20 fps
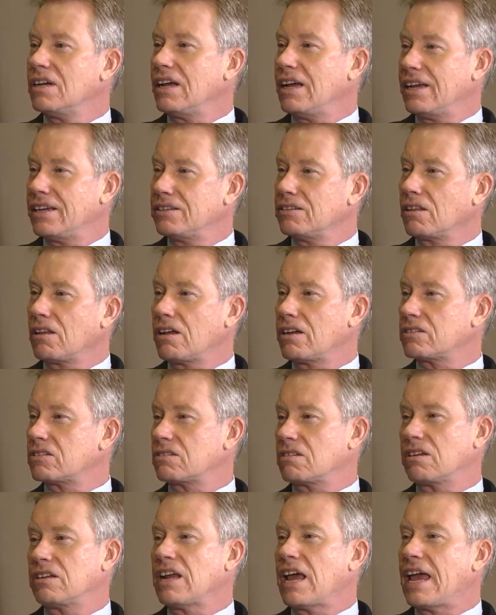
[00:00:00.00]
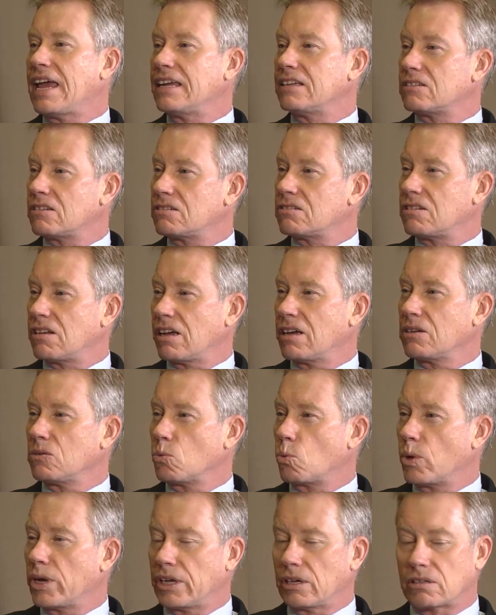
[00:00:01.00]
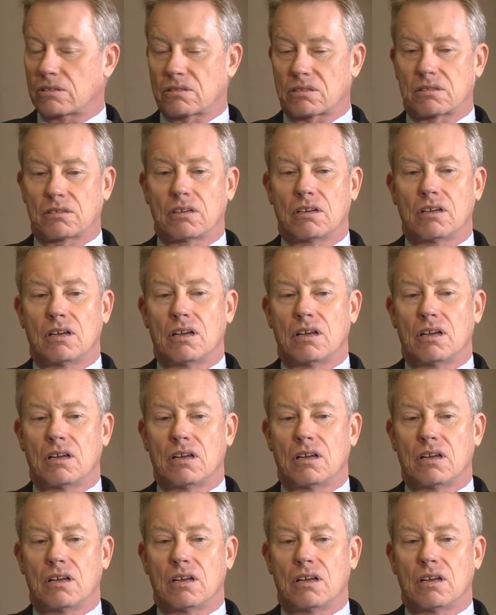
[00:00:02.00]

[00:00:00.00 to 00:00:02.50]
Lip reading: in less than 8 to 10 weeks.